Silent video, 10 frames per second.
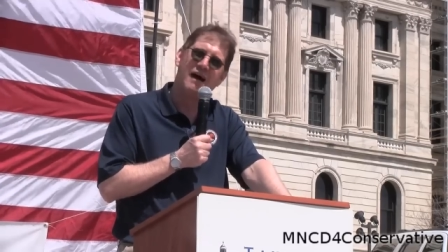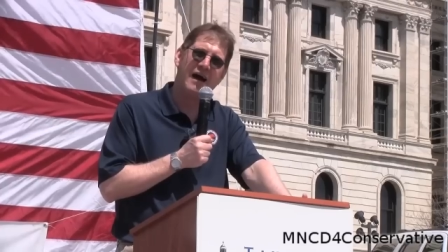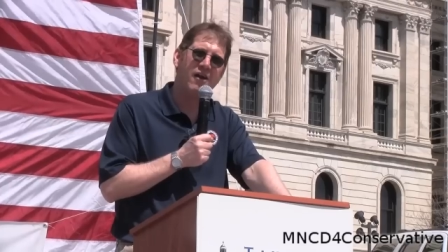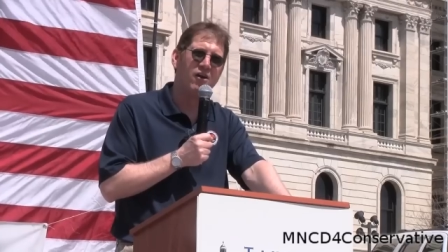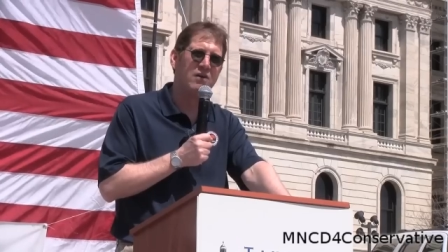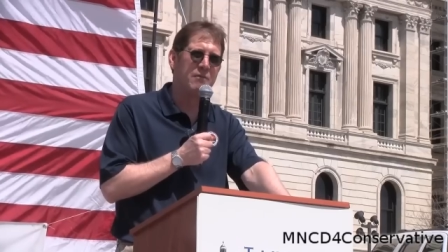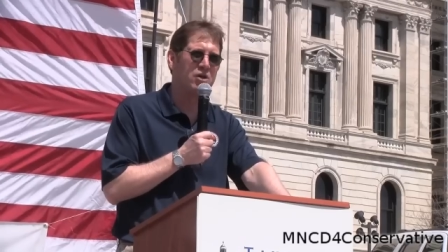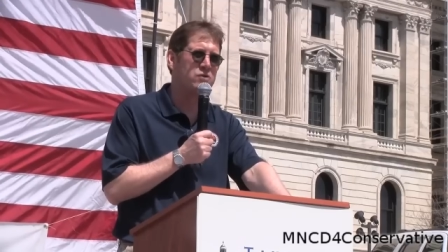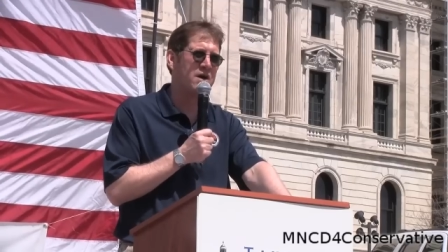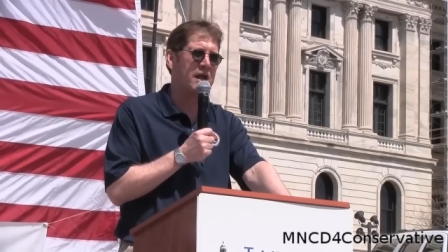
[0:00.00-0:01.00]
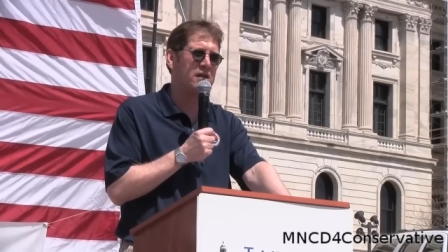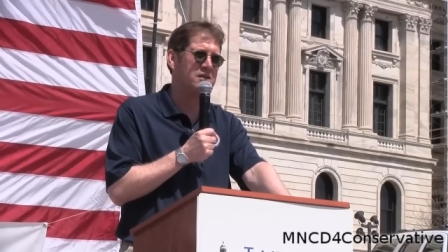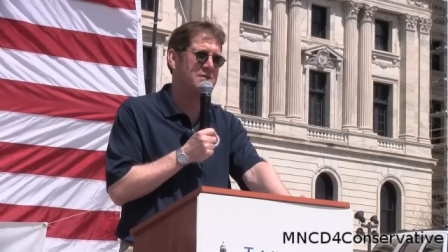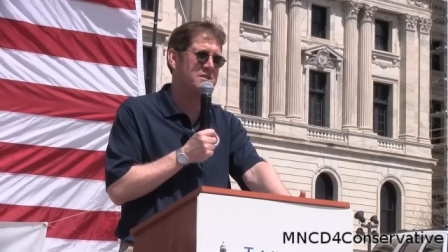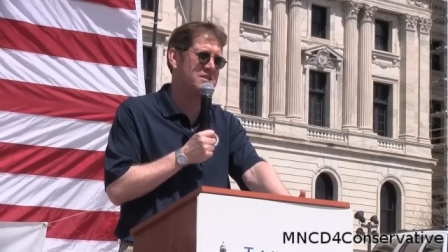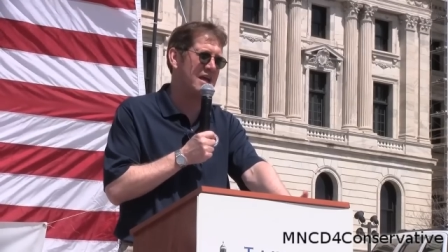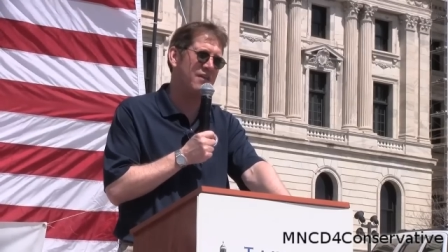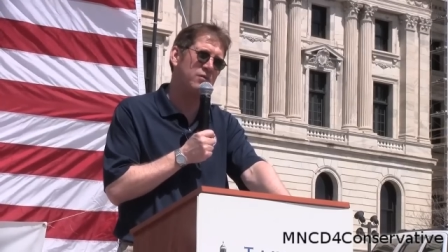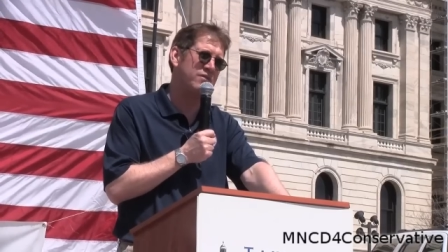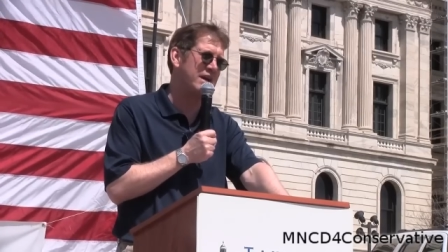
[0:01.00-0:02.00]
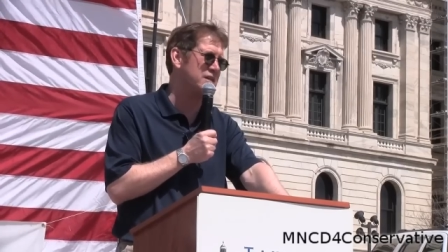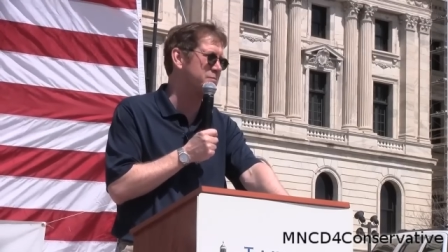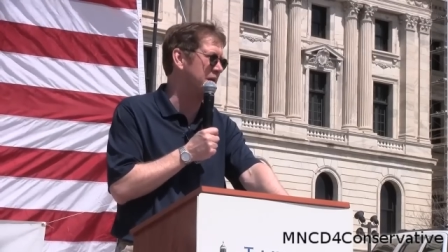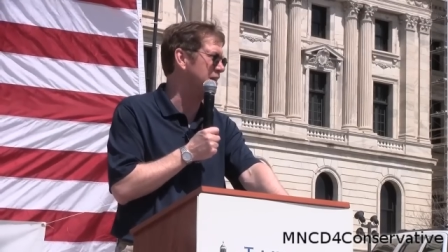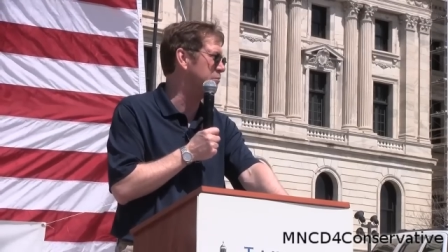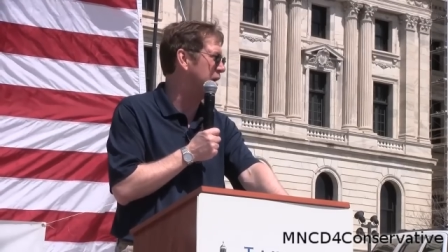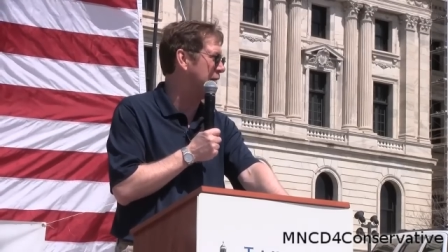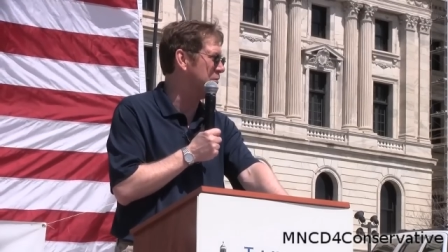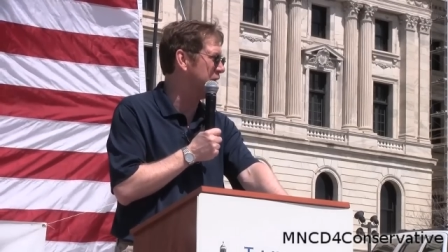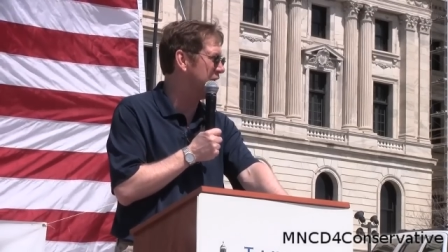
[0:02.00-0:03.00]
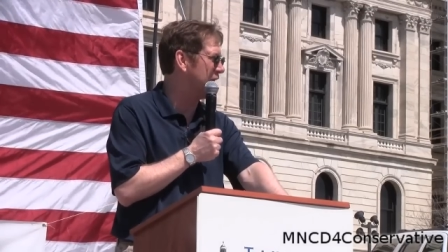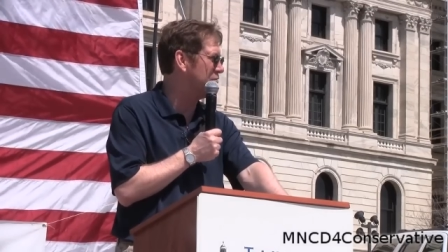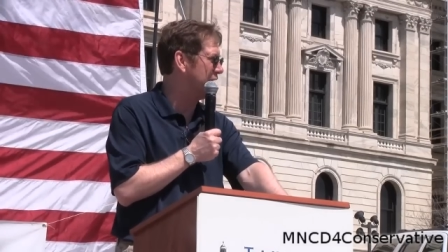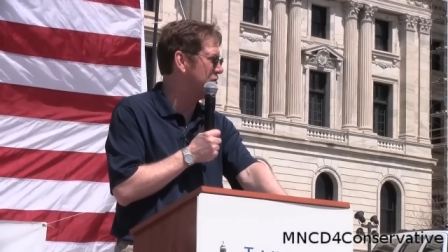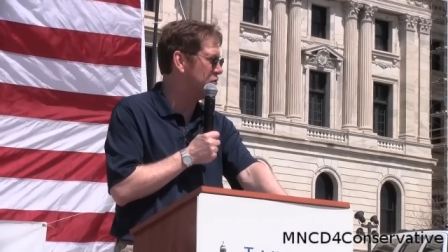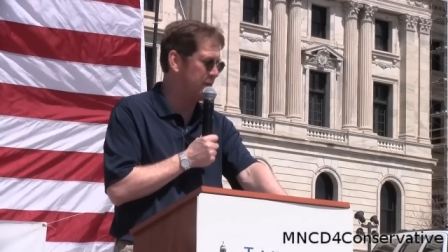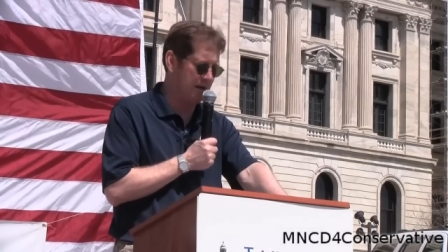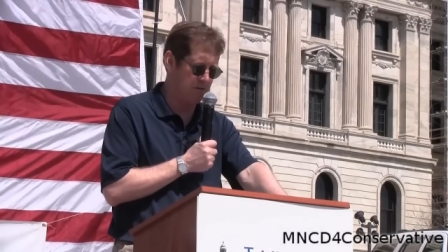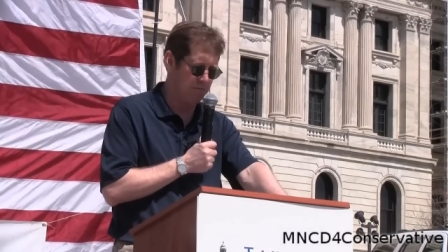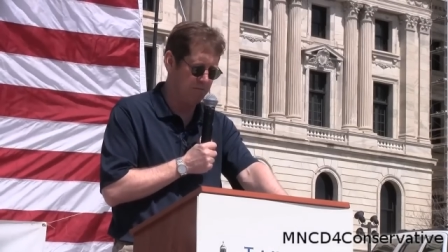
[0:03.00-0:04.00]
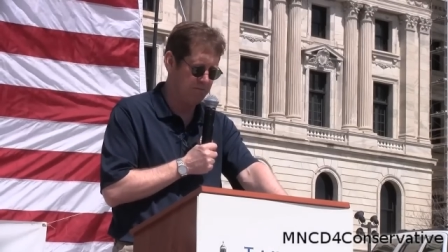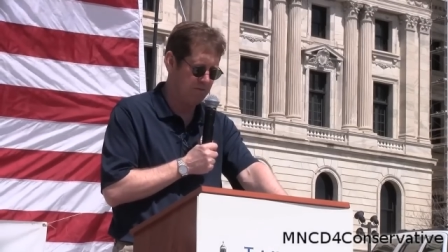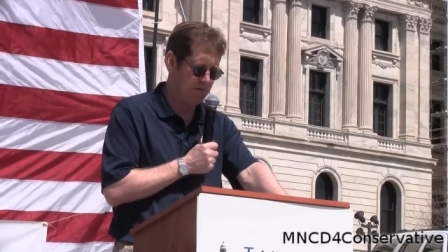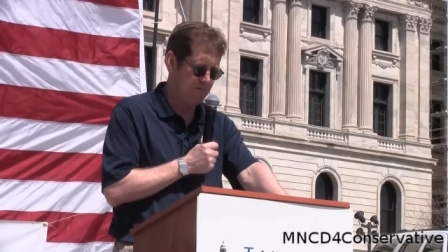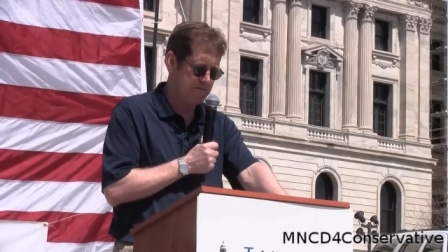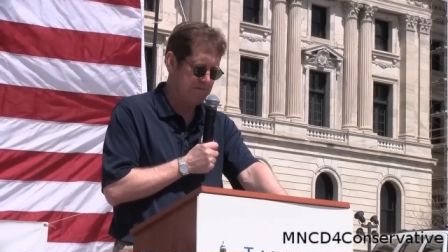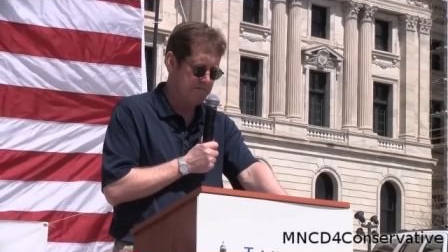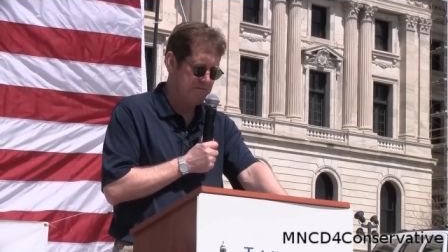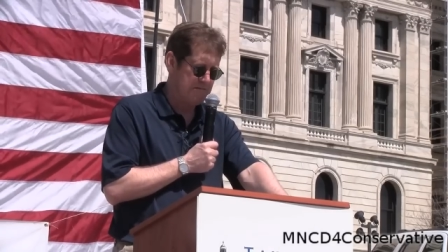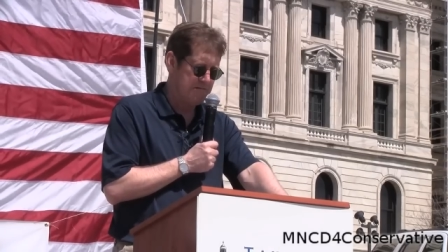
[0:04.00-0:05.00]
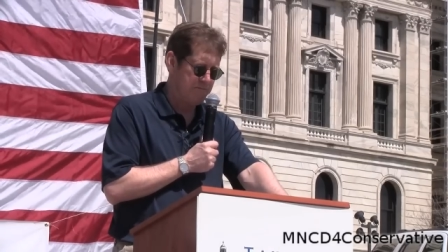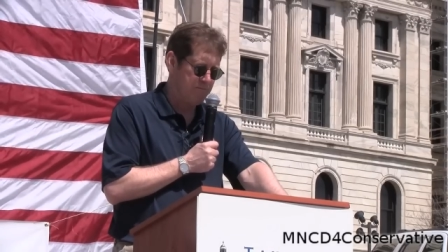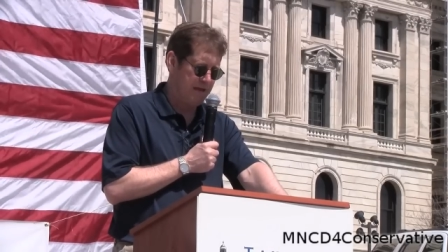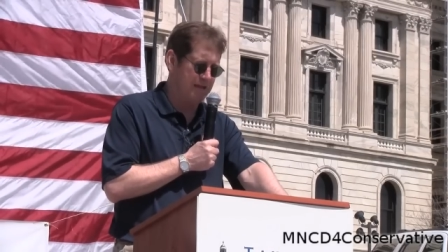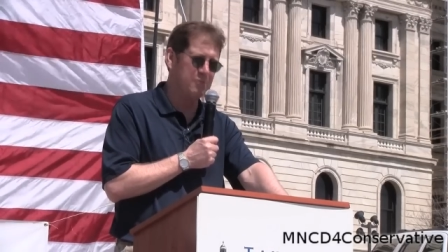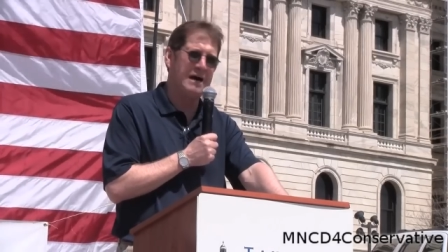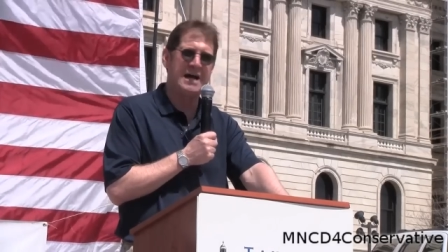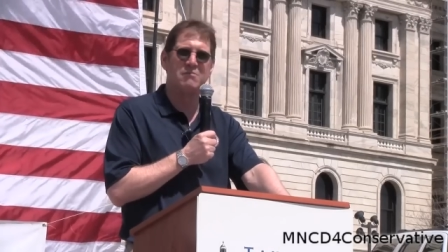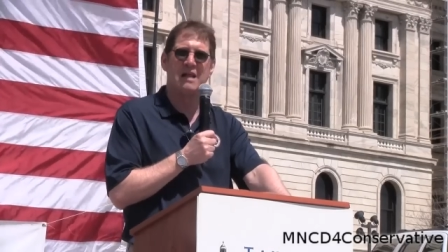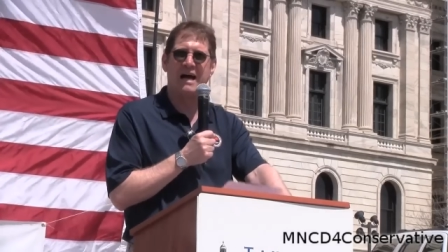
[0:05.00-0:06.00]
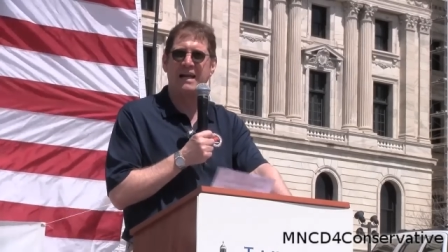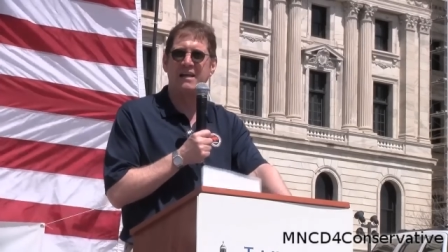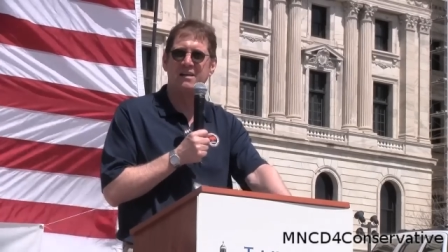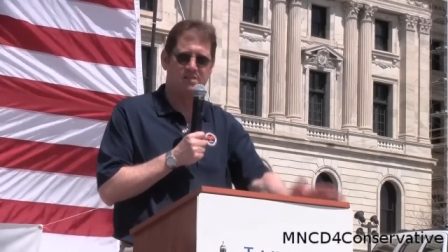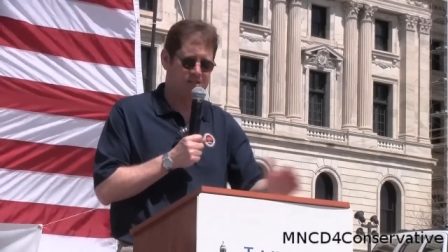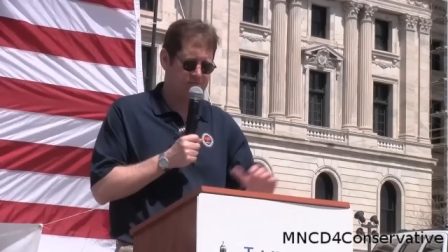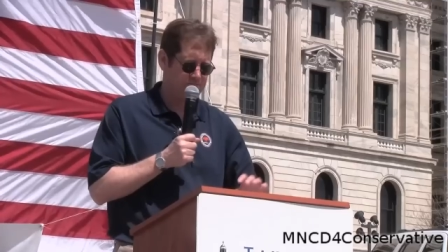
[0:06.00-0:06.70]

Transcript: I don't know, I'm going to go out on a limb and say I think we've got a spending problem and not a revenue problem. Yeah. And the bottom line is,